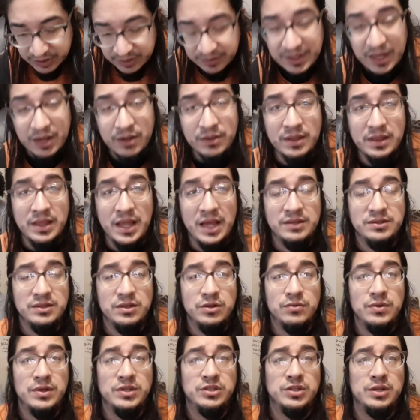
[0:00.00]
Now, in the last
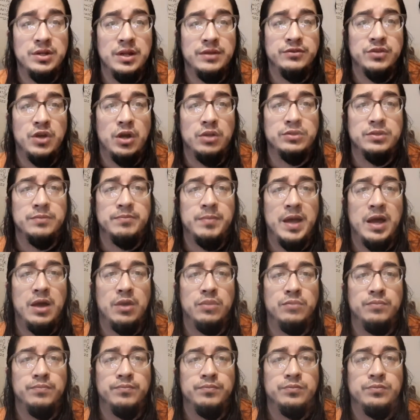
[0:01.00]
iteration, I talked
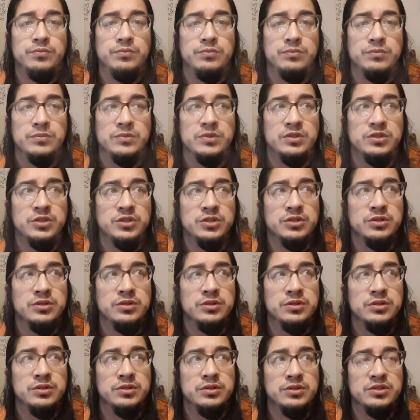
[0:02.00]
about
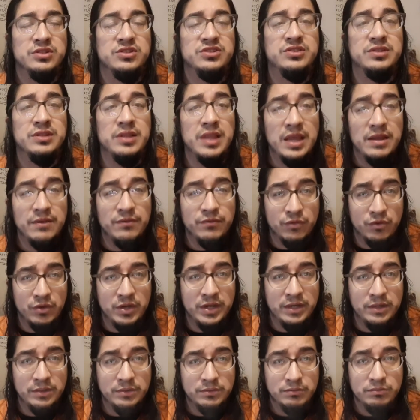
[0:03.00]

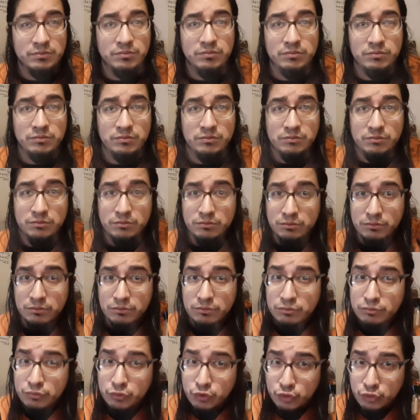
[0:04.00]
slavery
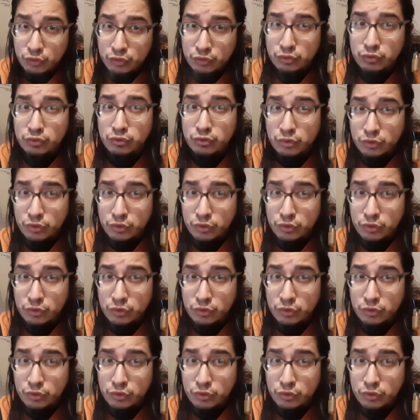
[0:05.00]
in